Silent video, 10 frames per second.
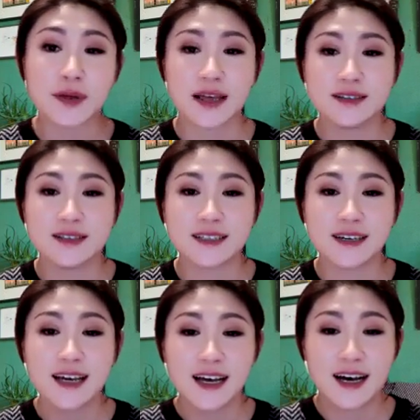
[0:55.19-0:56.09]
And
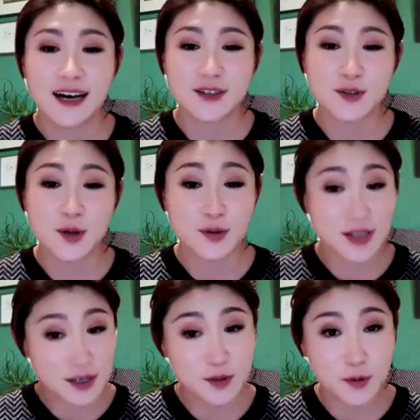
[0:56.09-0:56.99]
so
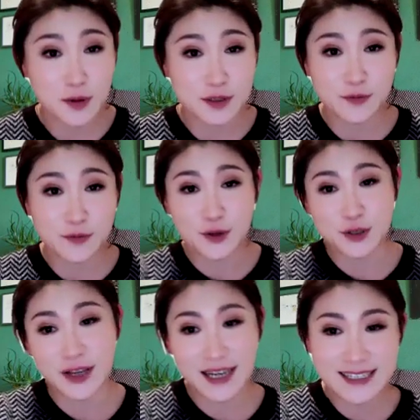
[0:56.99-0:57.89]
thanks so much for
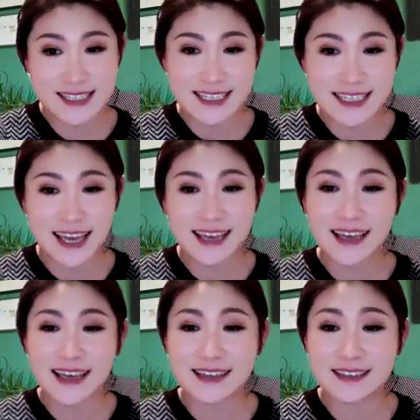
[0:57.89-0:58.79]
joining us today.
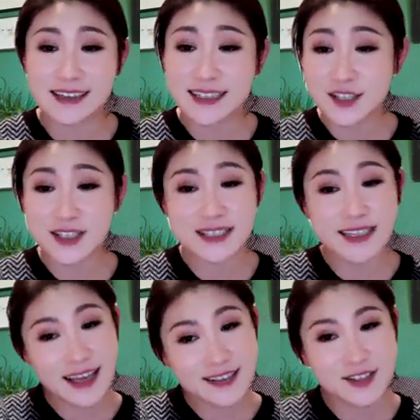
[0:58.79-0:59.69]
And let's just get